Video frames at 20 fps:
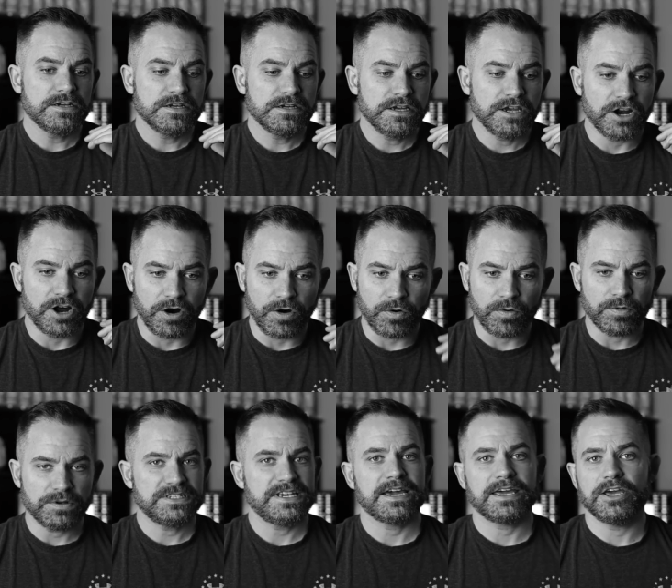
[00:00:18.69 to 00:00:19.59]
you
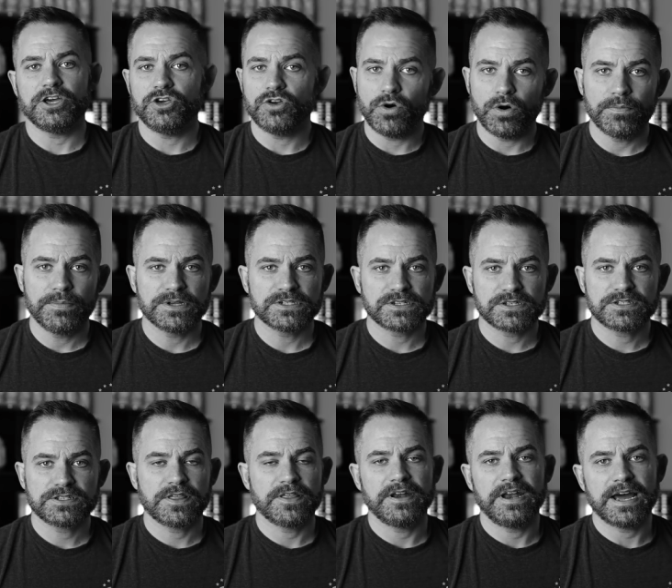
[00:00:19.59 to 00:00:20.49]
know, taking your
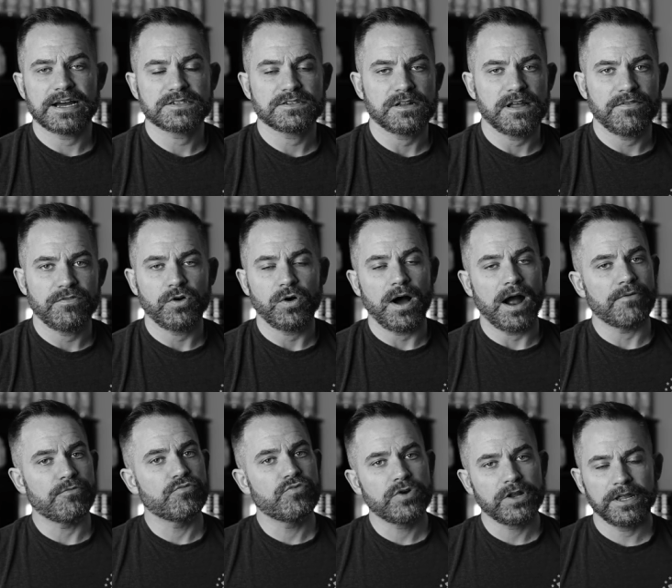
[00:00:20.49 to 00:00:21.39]
business to the next level, I
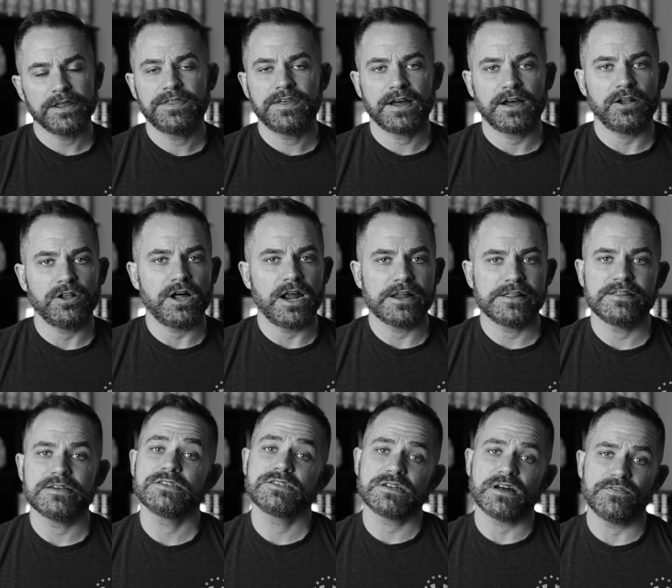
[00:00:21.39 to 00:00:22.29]
really think a lot of
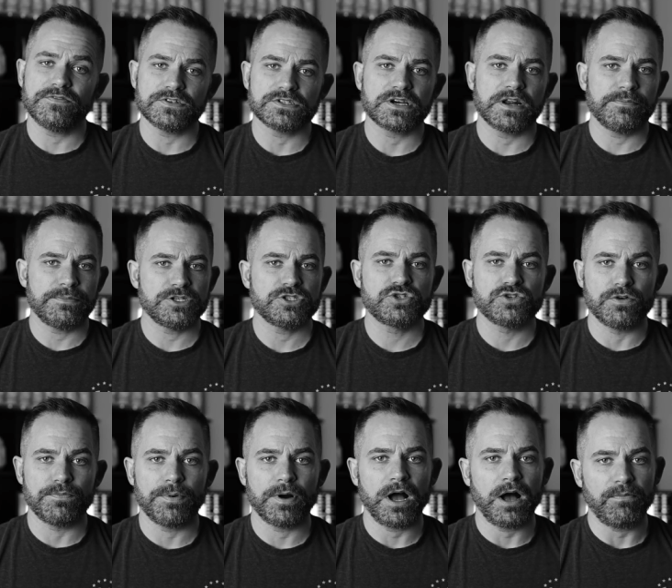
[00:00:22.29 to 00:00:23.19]
this stuff is going to be
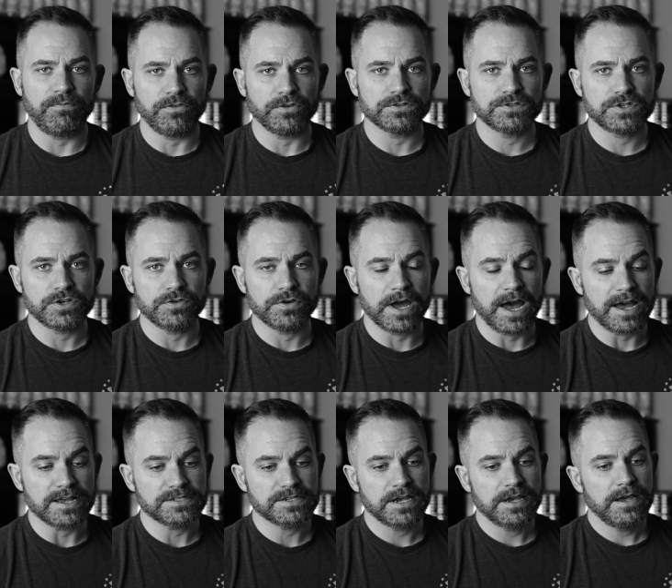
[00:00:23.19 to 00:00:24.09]
super helpful to you
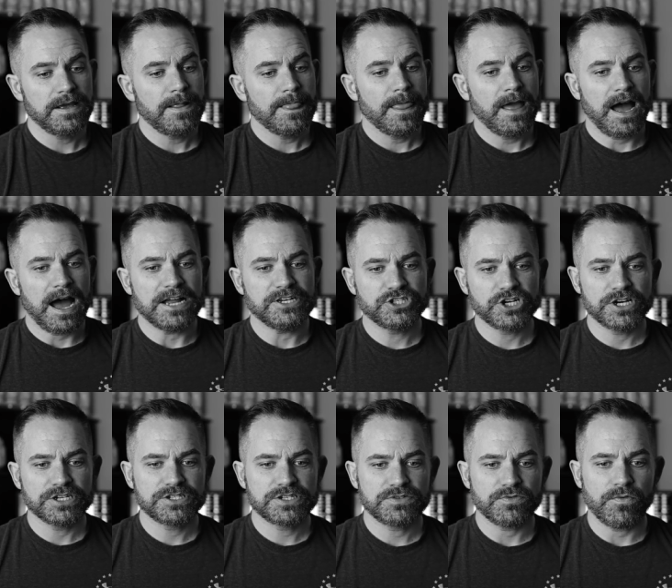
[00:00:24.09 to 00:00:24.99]
guys. I
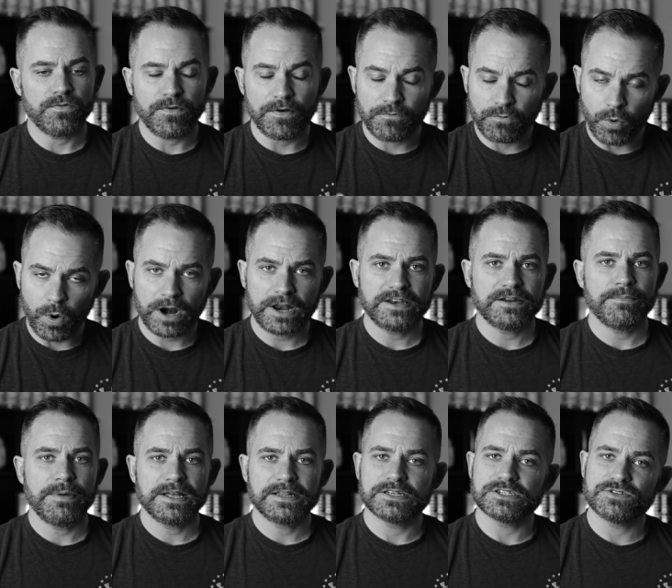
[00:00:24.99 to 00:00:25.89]
just have wanted to
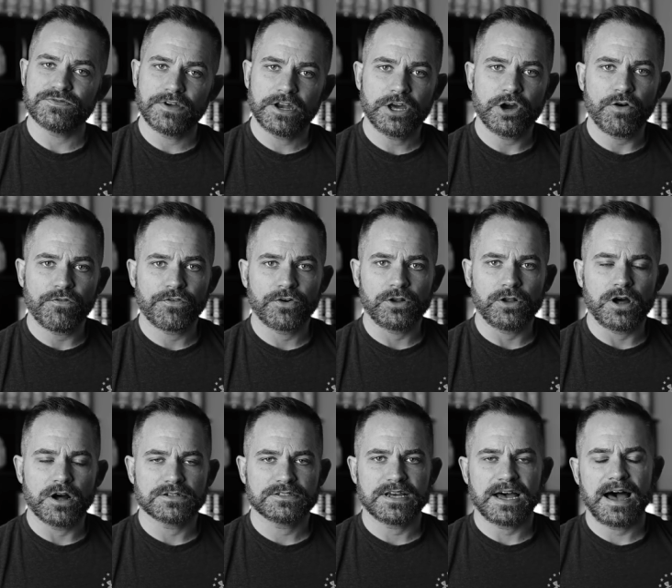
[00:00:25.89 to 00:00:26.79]
make this video for a
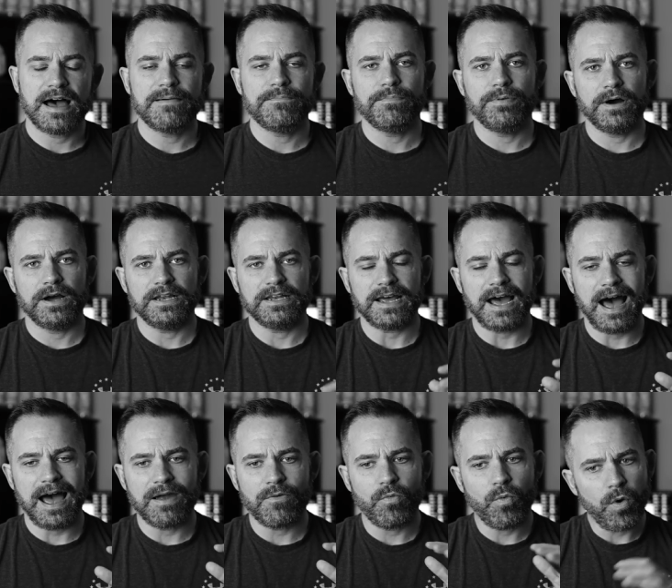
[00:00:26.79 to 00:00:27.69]
long time, but
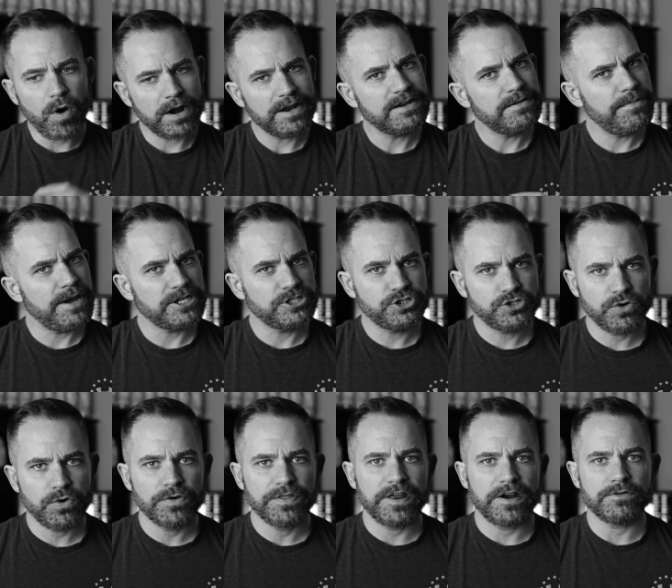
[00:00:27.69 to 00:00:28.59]
I wanted to make
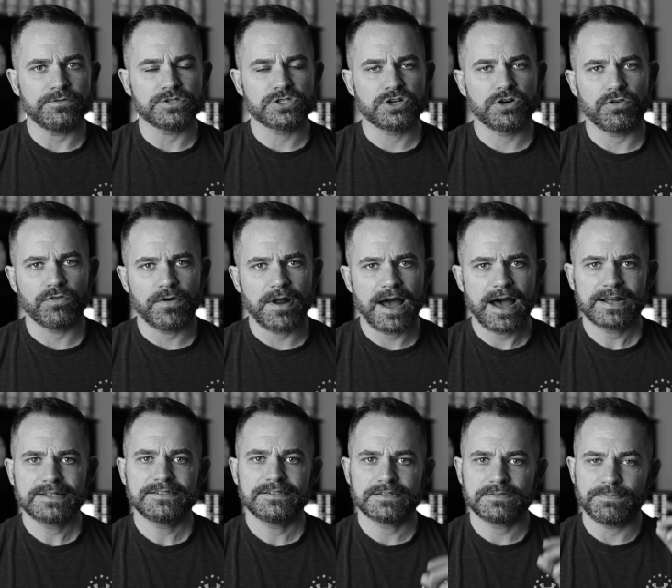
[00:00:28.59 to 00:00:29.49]
sure that it was
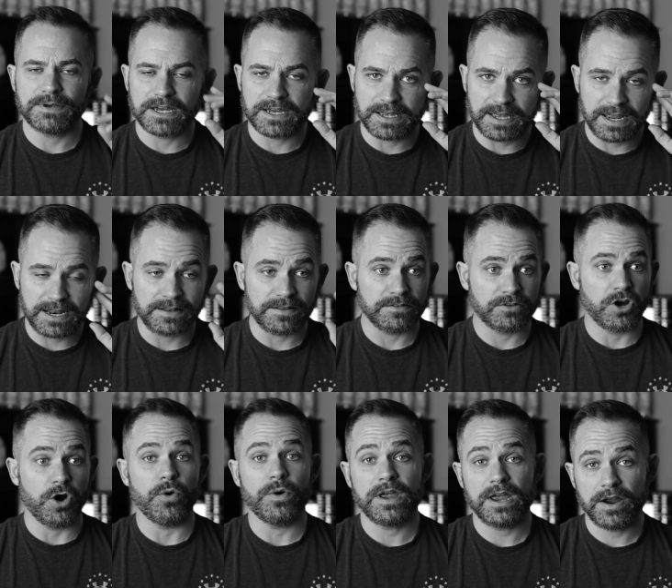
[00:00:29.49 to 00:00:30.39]
correct and
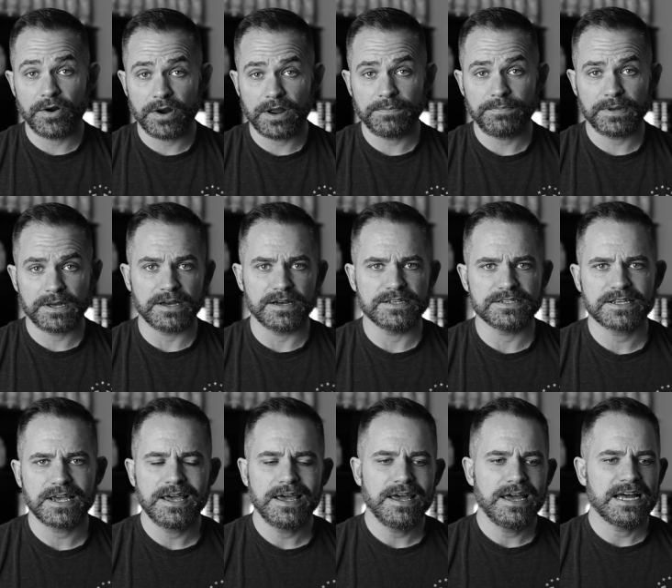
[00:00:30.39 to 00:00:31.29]
coherent
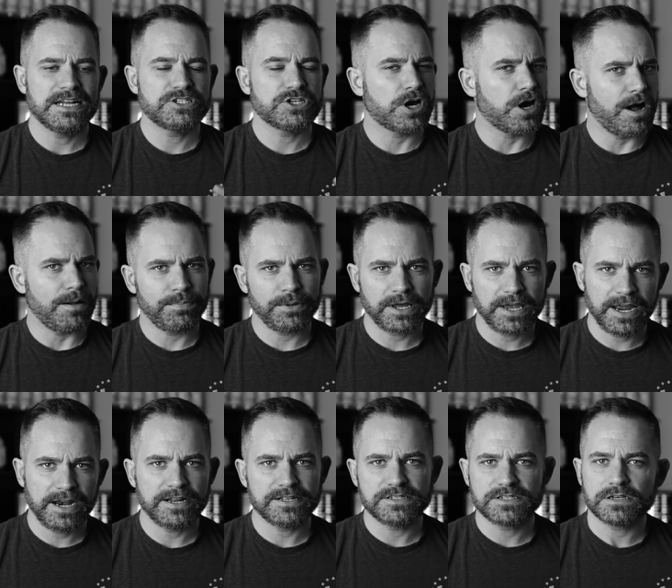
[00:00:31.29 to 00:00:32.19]
because it's a
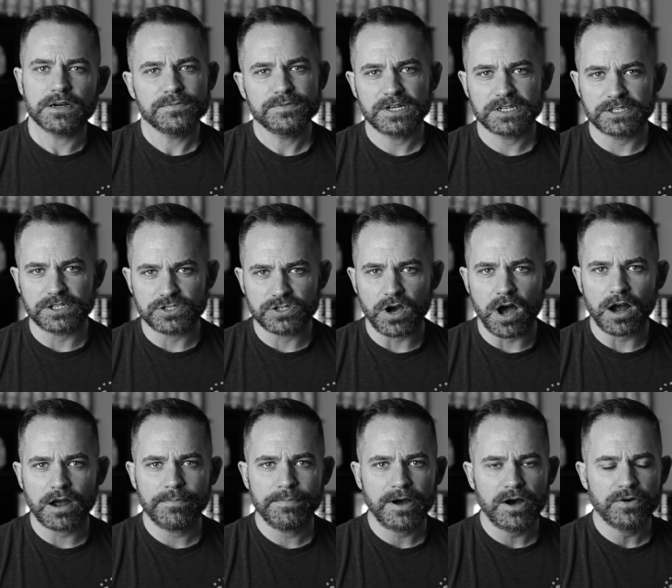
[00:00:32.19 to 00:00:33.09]
complicated subject to
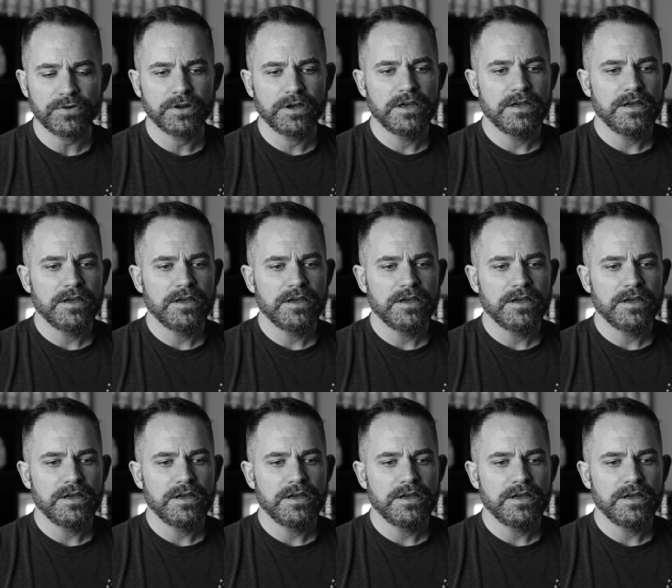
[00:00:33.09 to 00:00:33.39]
talk about,